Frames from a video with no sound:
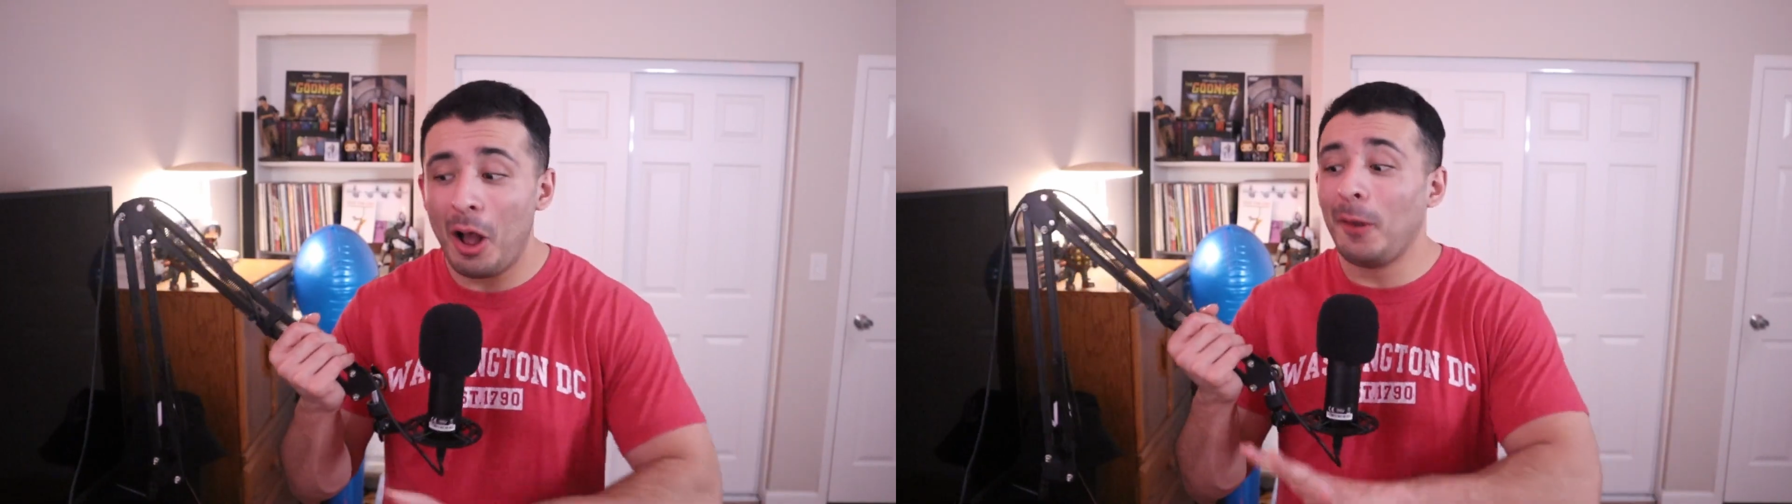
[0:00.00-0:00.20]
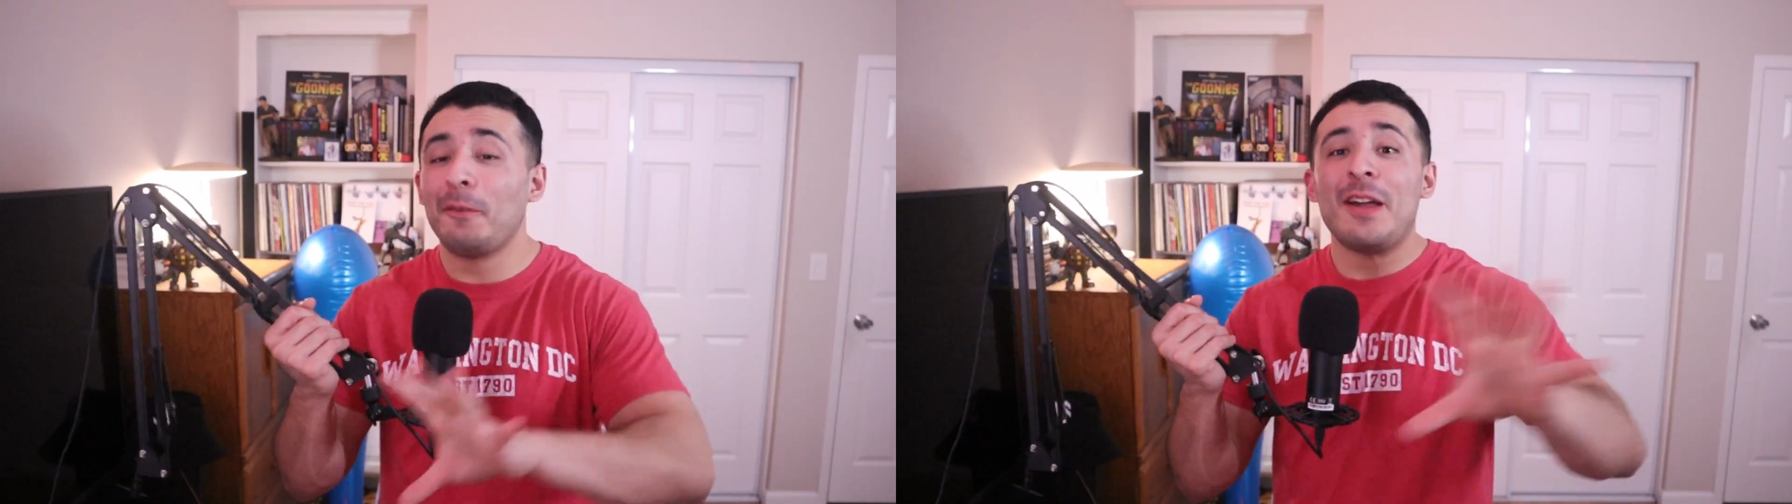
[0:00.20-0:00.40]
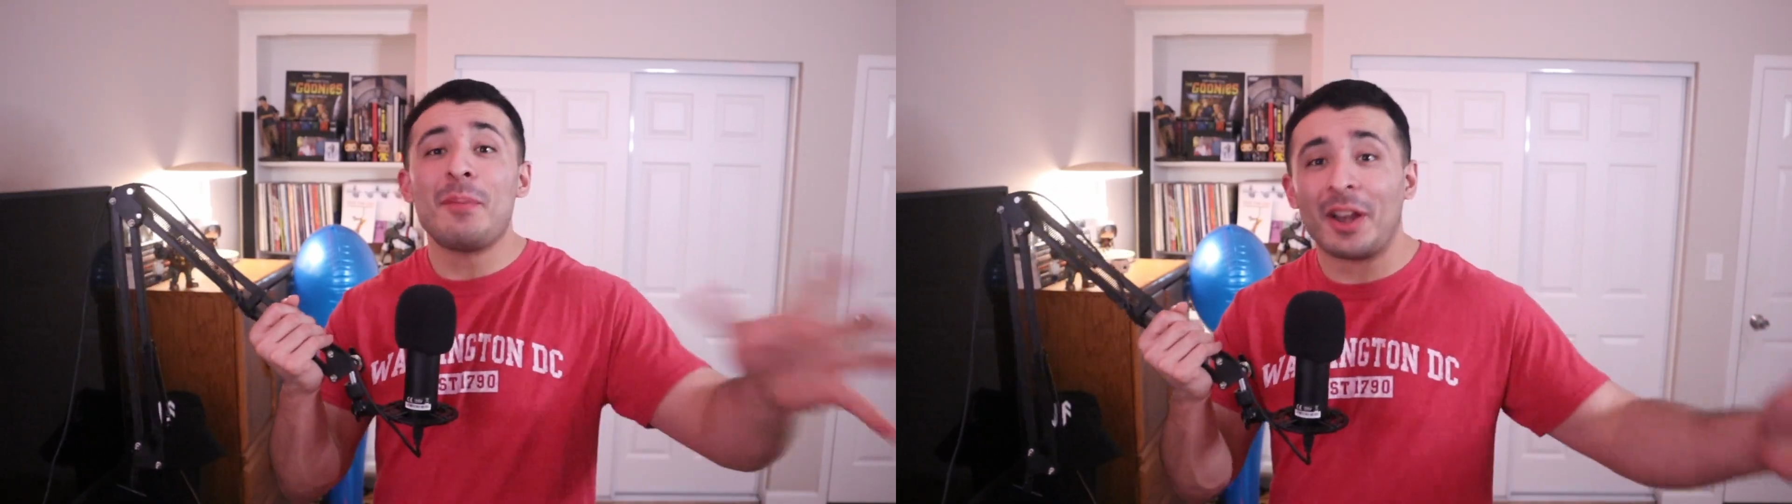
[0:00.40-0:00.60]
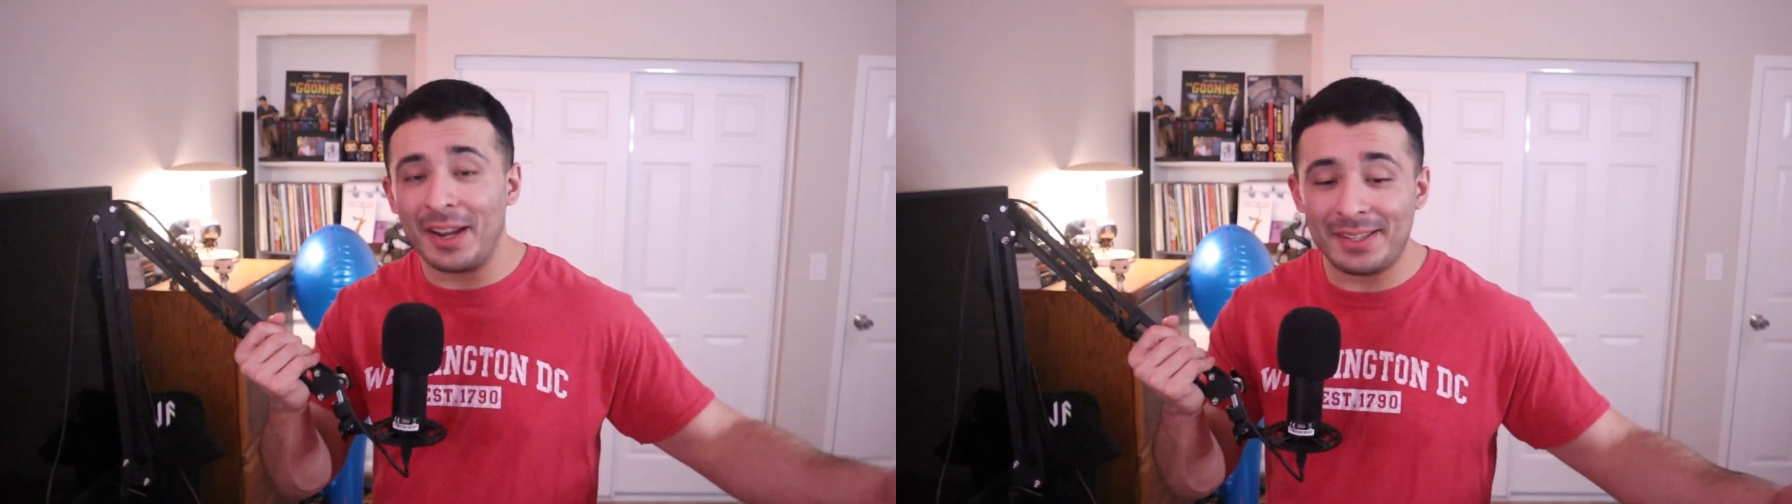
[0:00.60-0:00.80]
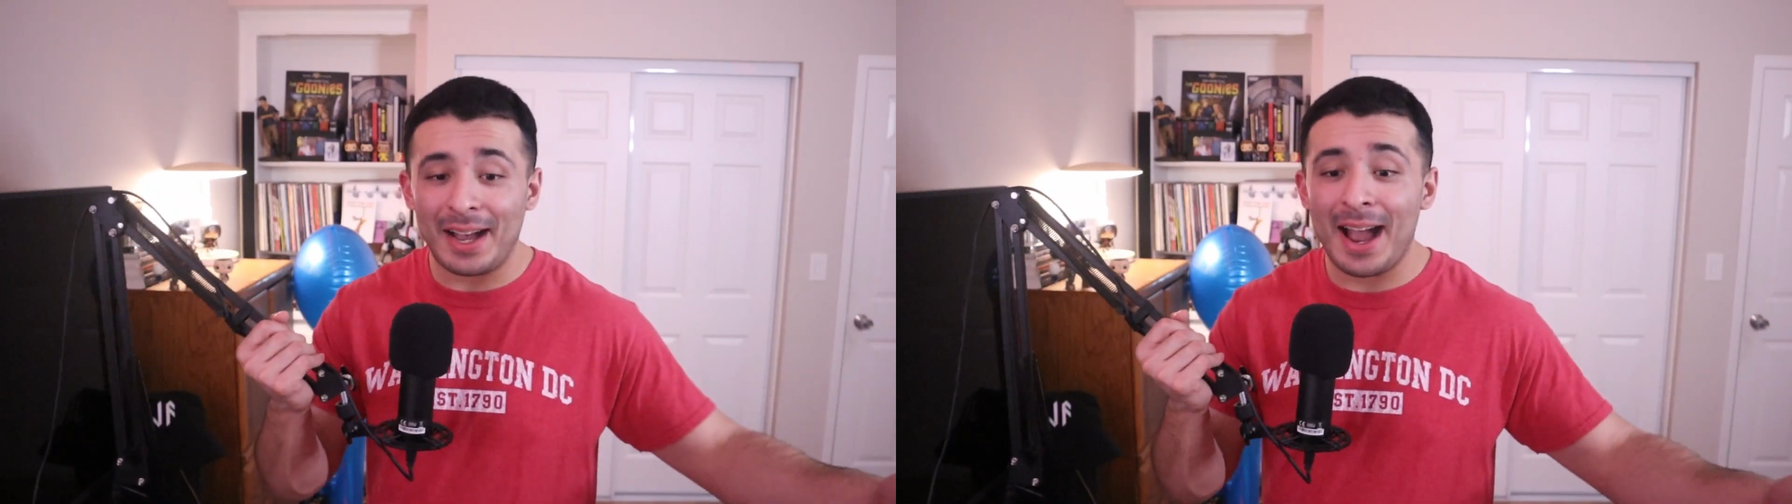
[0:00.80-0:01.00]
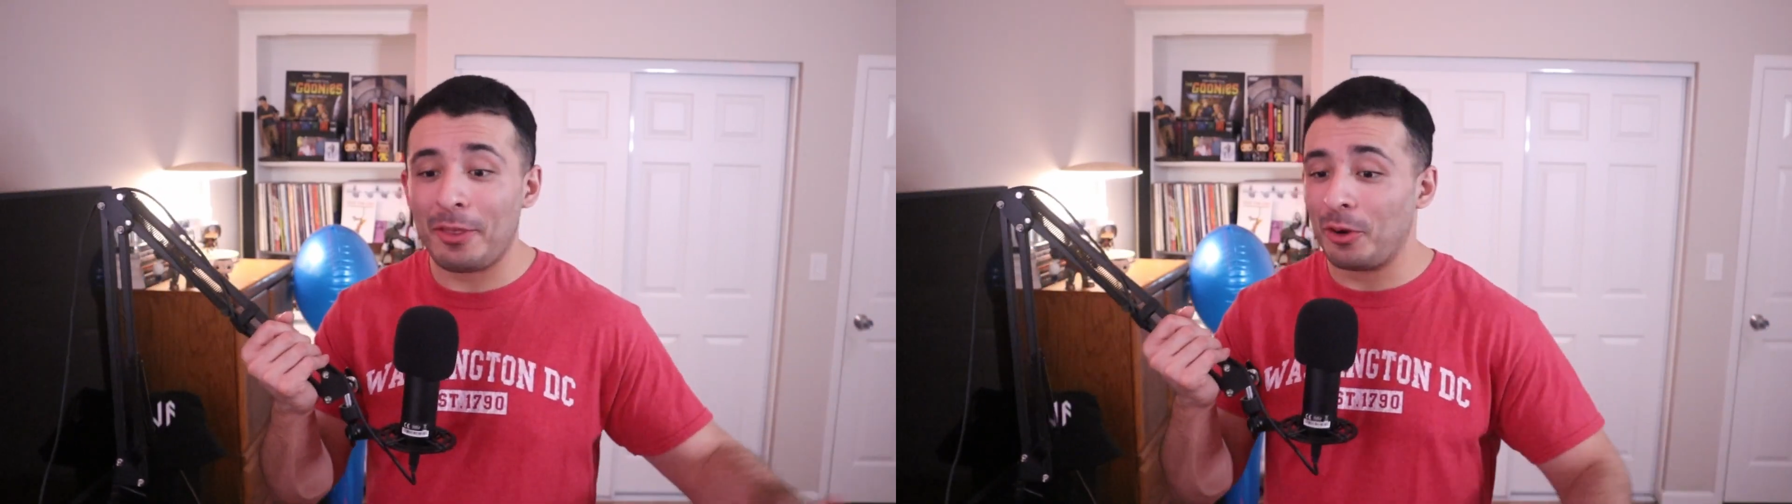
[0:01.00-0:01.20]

All of them are gonna die.